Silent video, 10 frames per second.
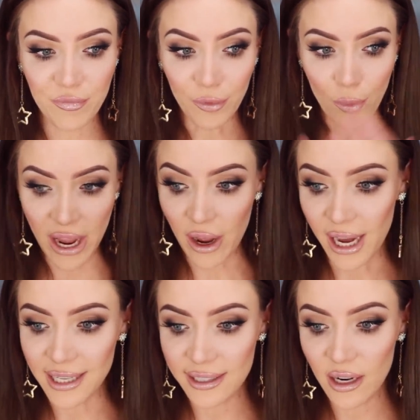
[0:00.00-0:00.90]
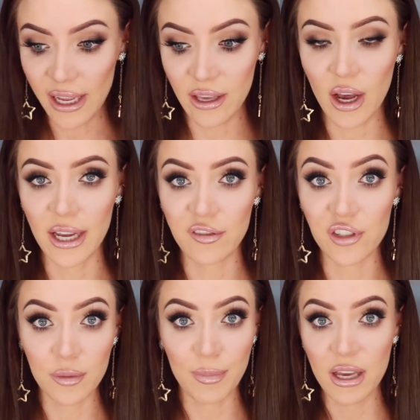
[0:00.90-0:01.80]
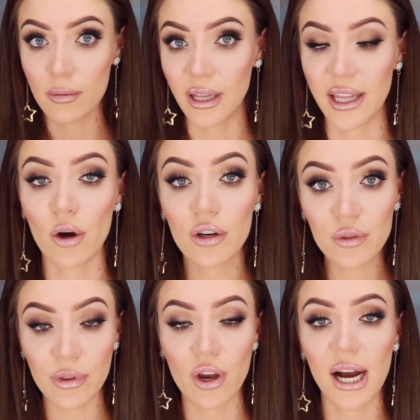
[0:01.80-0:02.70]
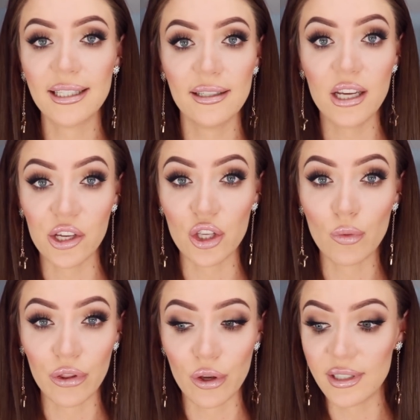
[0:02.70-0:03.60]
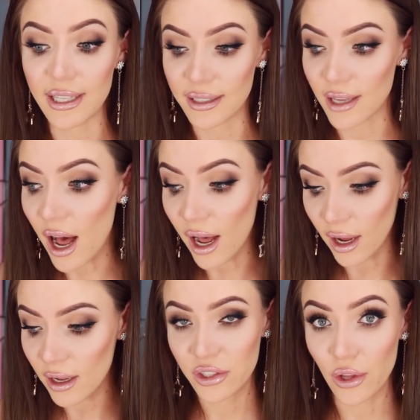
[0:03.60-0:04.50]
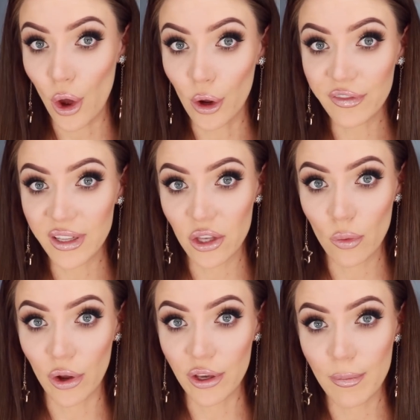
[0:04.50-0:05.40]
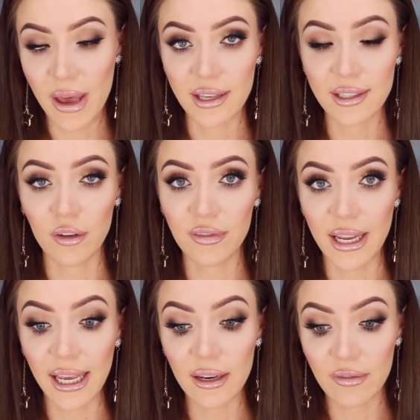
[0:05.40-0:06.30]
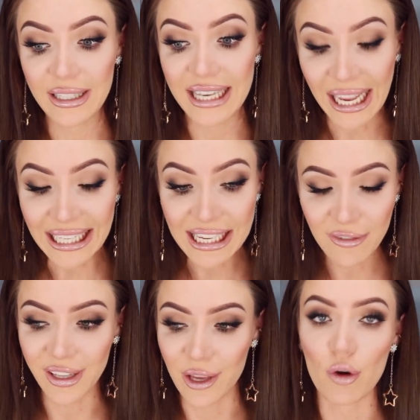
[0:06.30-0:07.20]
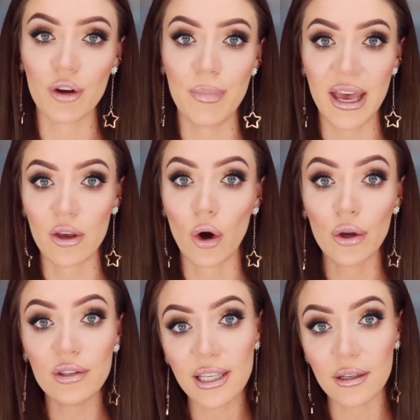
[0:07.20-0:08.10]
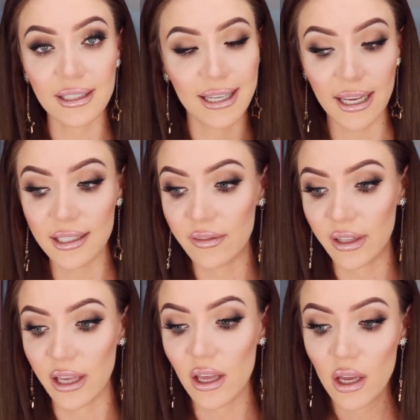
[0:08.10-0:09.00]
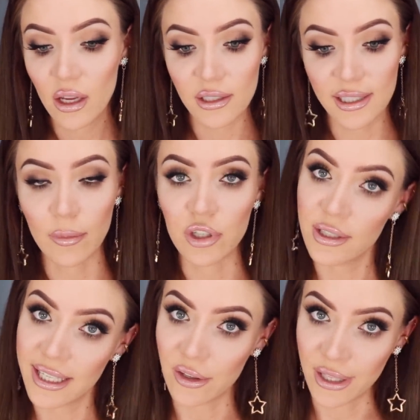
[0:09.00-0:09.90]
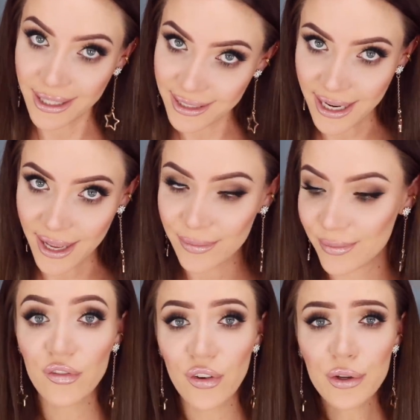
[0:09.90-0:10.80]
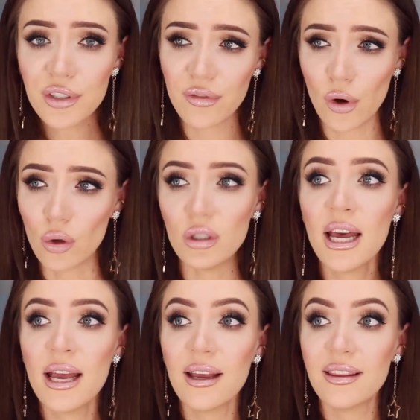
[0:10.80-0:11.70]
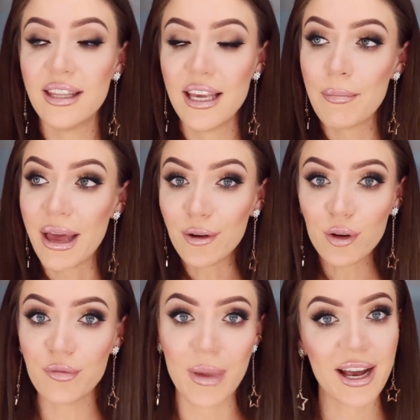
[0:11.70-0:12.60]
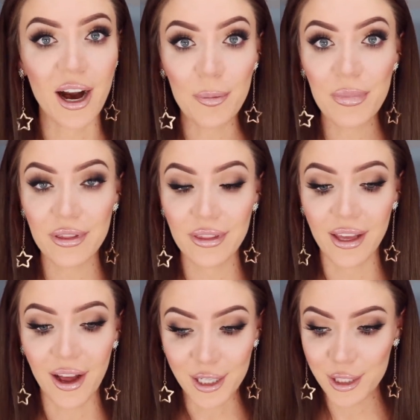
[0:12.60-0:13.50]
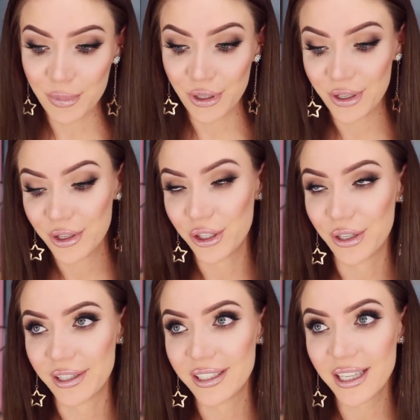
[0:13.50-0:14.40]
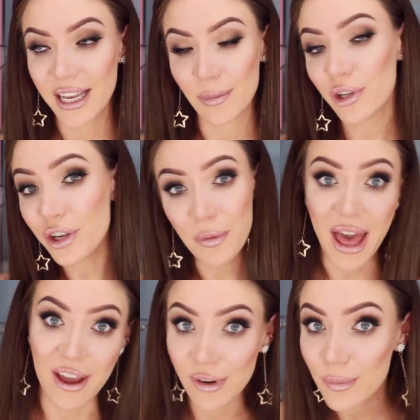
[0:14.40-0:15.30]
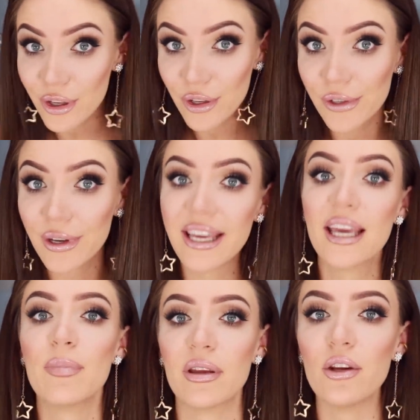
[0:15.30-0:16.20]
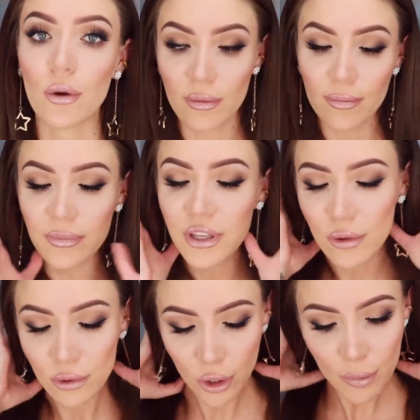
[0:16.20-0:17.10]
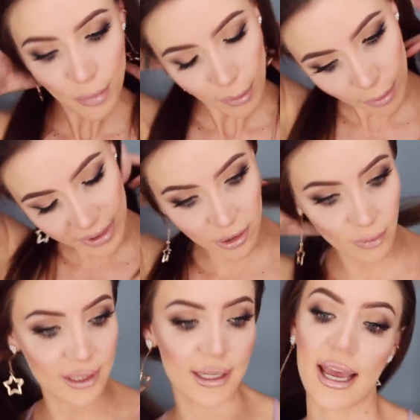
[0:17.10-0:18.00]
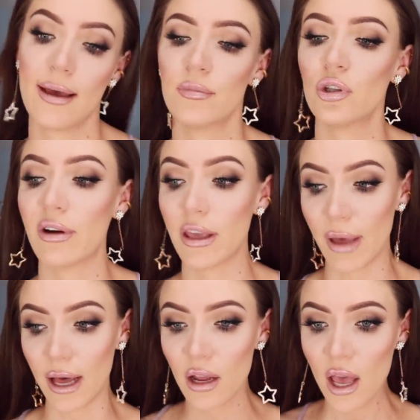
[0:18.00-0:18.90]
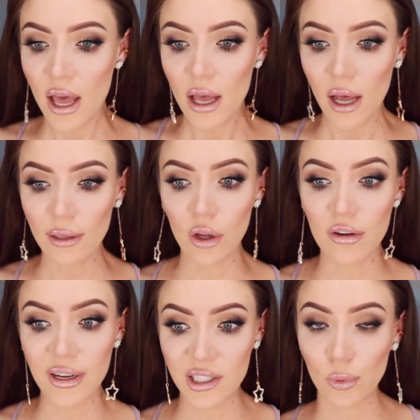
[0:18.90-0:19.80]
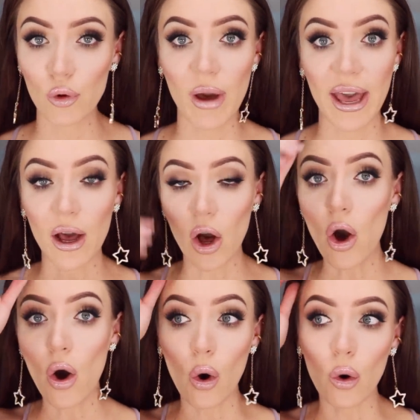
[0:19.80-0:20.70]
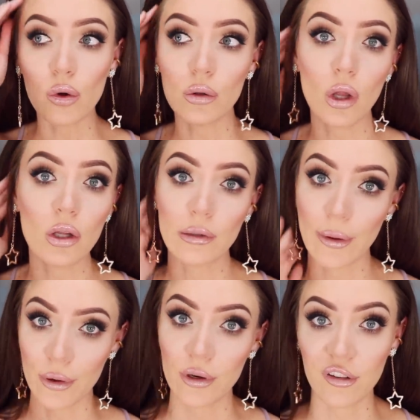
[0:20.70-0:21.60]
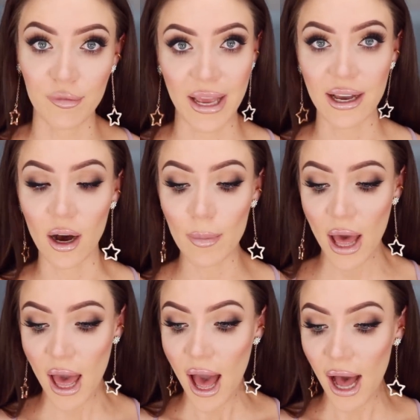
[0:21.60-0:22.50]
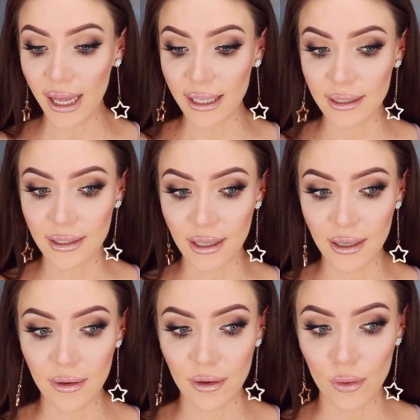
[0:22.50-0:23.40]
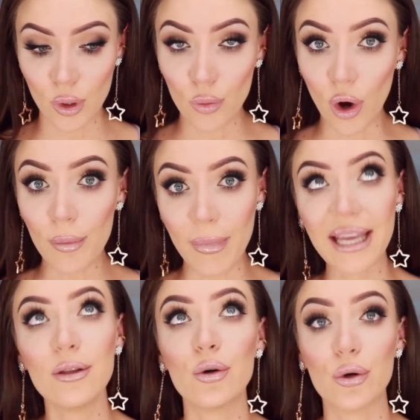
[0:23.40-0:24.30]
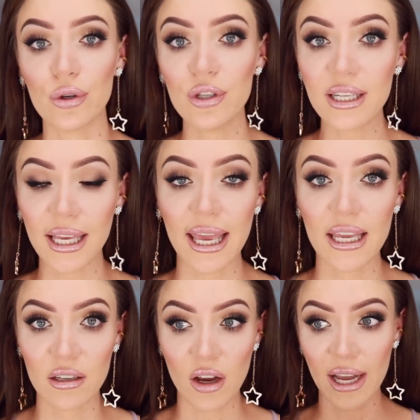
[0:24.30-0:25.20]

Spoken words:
from where I sit, I can kind of just be completely honest with you guys and tell you what those things are so that hopefully you won't compare yourself negatively or compare your own skills negatively to someone you see on the internet. First of all, the amount of makeup that us beauty gurus, and I'm not talking about every beauty guru here, but you know, you'll know probably the ones I am talking about. A lot of us will wear a whole load of makeup, and what may look good in